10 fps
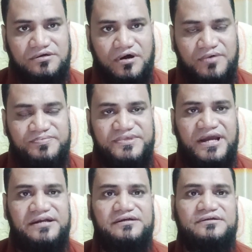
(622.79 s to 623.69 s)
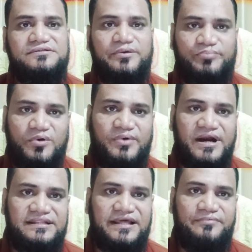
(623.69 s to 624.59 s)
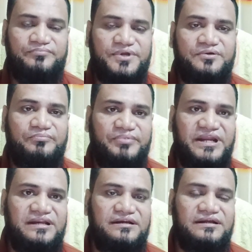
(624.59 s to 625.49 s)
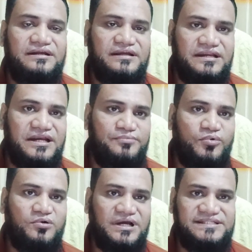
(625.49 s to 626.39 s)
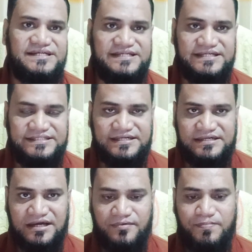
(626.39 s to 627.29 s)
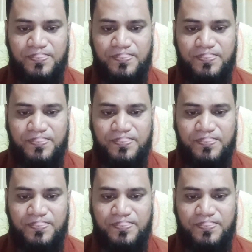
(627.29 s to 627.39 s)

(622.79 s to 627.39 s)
website, the provide them your print, create board, etc. etc.